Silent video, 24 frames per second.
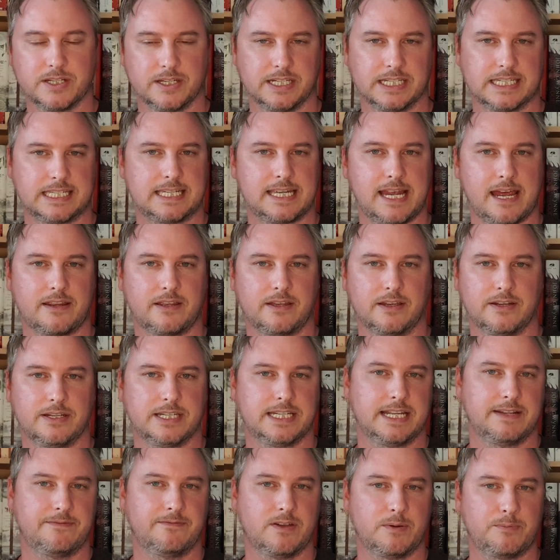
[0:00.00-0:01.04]
and second
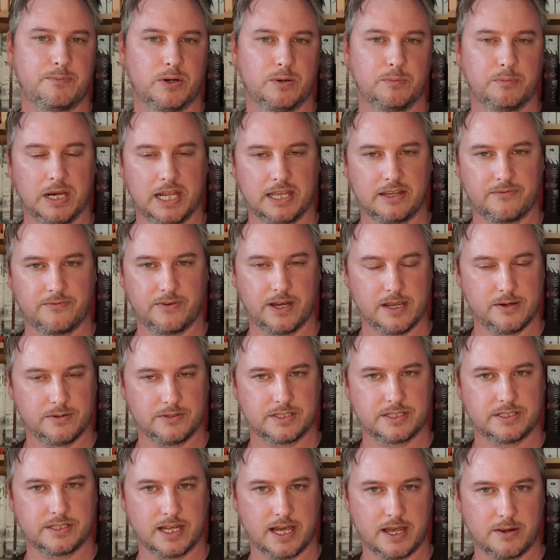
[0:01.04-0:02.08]
in the public vote,
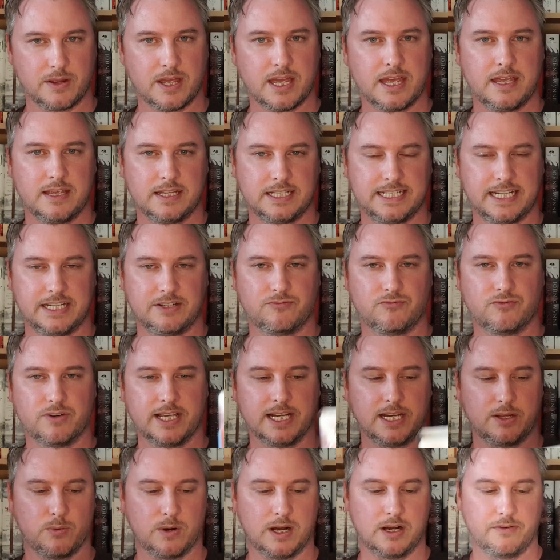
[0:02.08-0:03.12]
so did
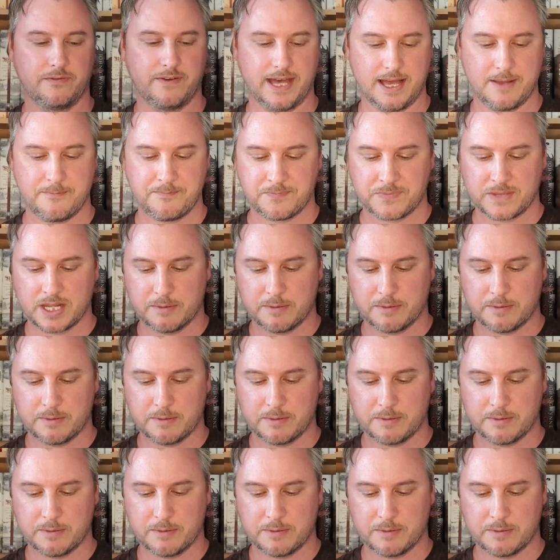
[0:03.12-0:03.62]
really well there.